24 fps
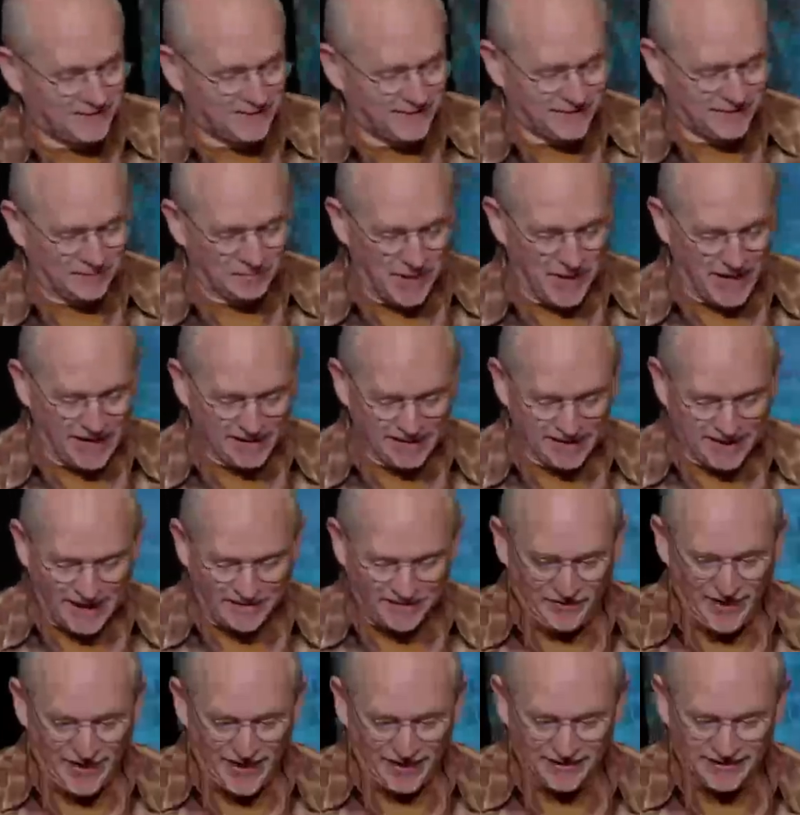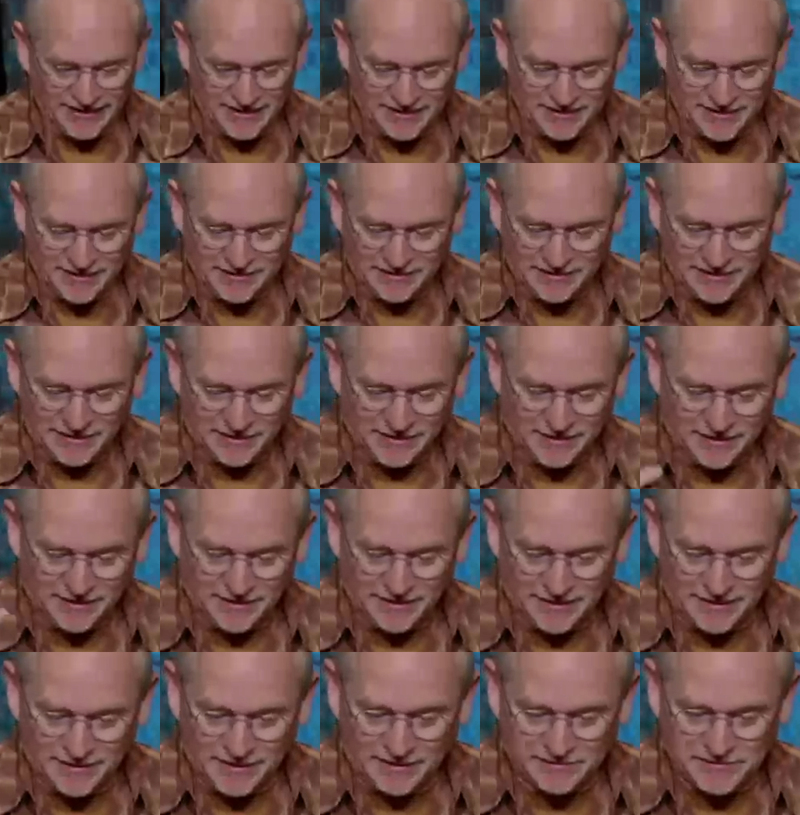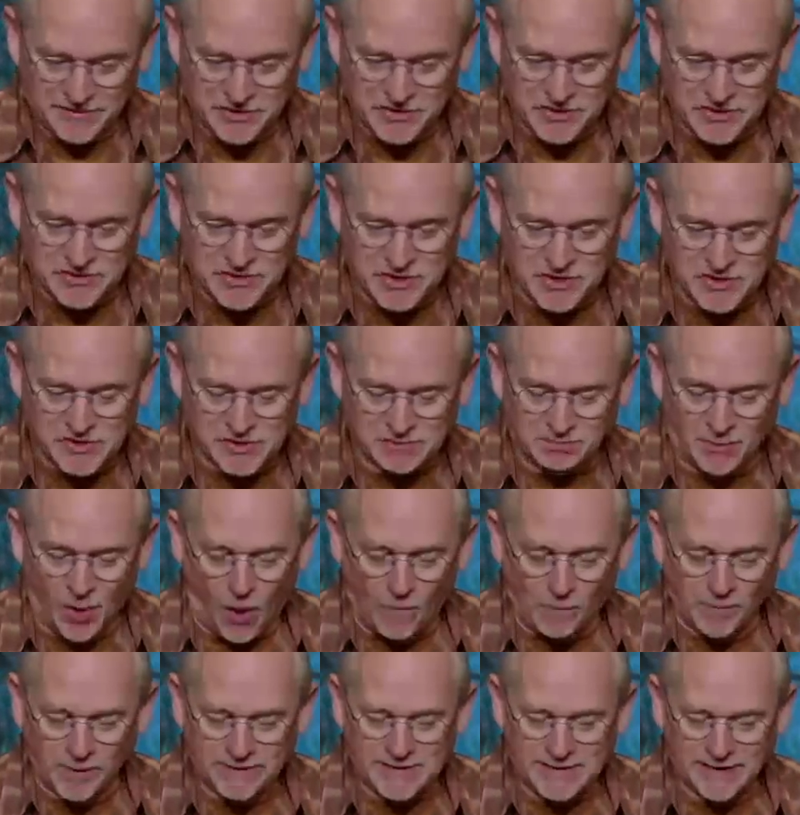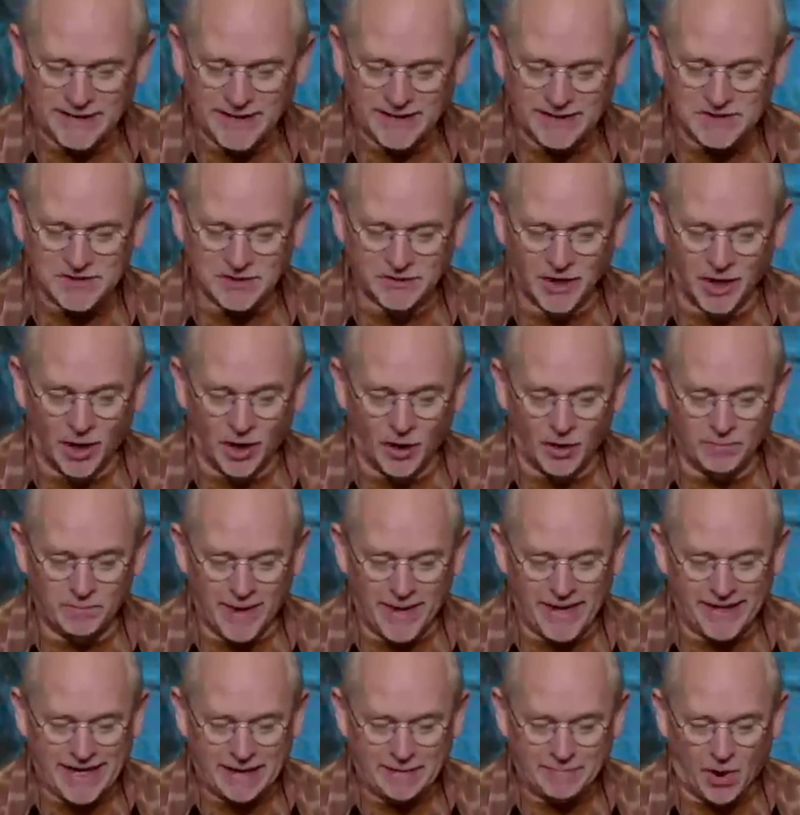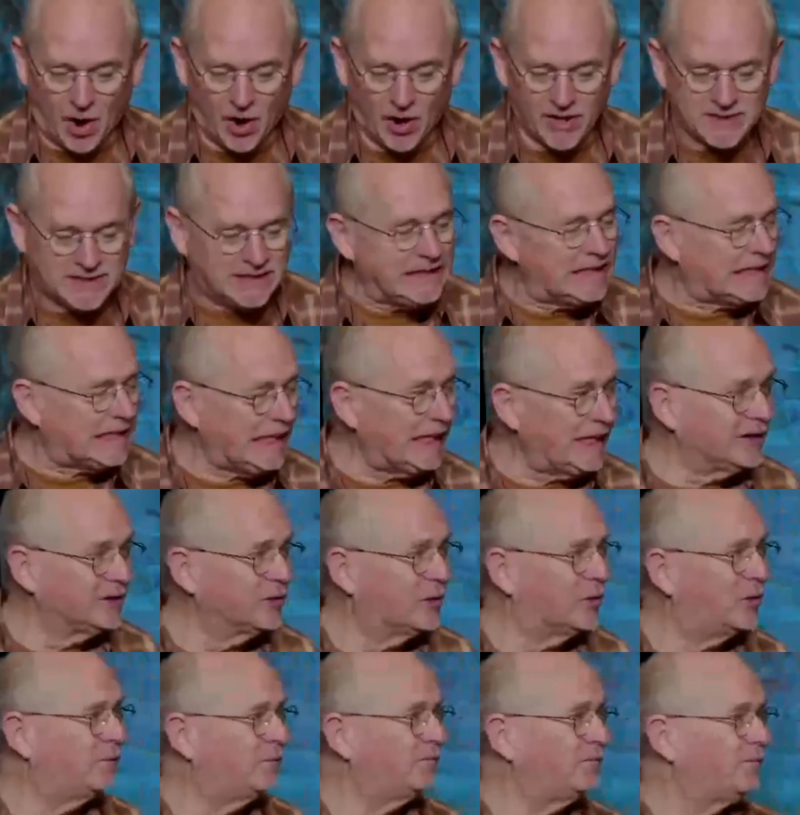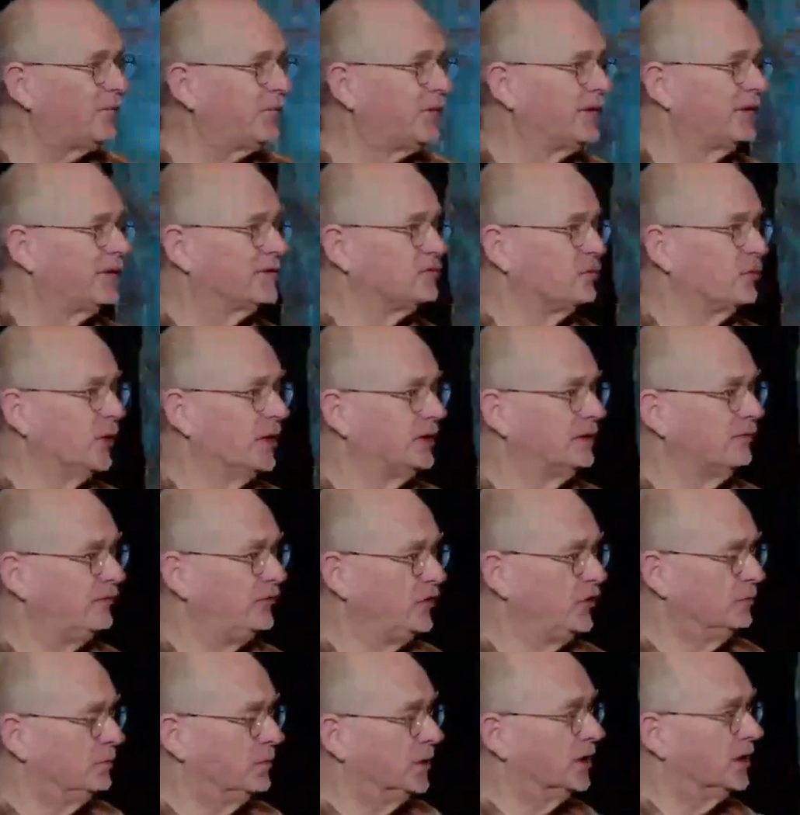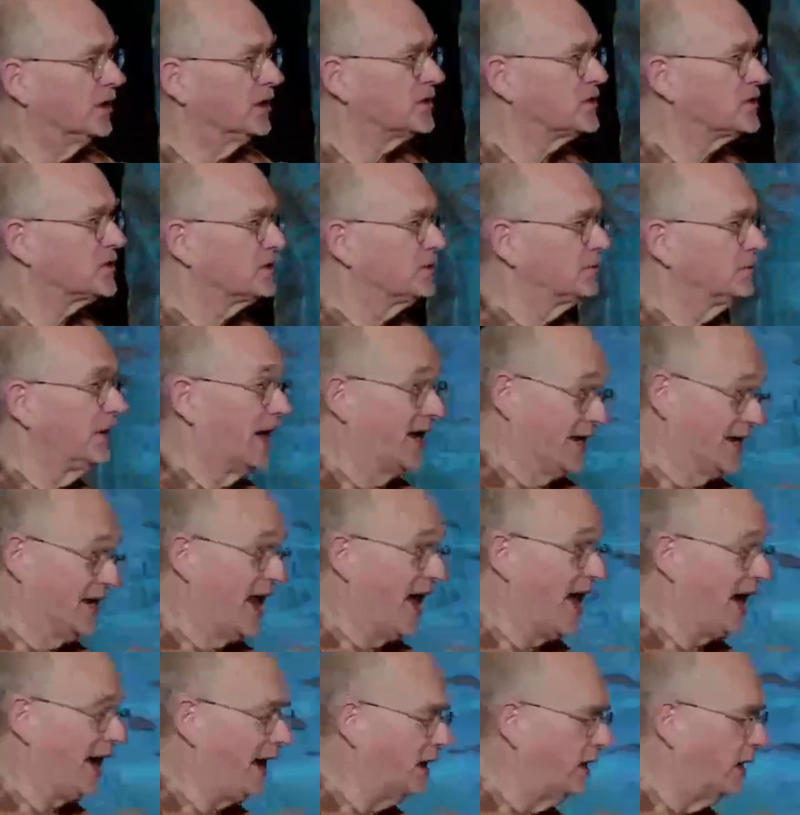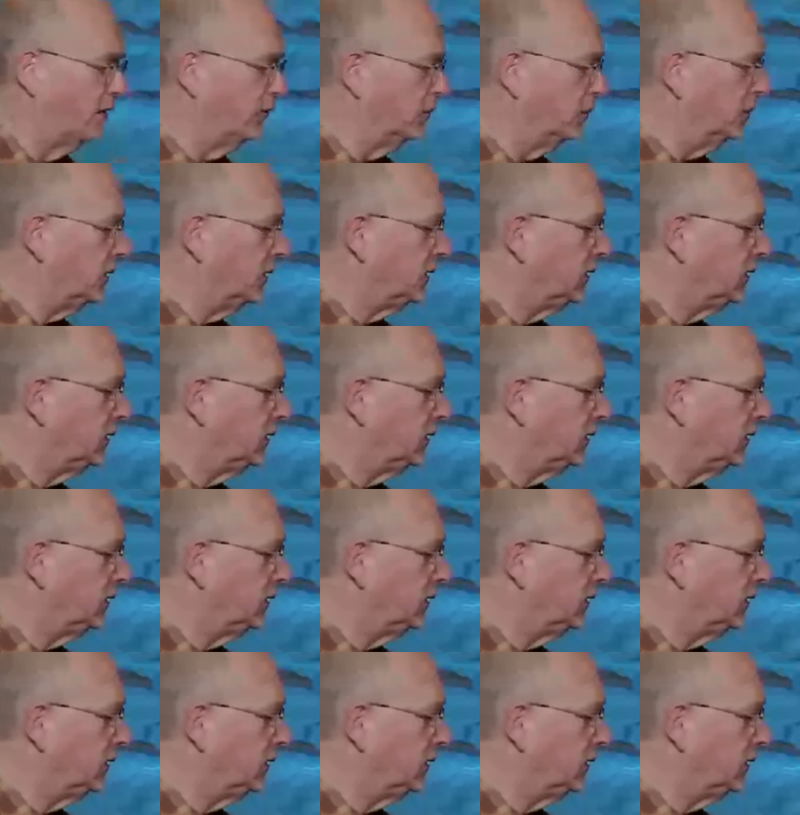A man that I've had uh, just just a moment to get to know, a man named R.T. Kendall written a few books, like 90 of them.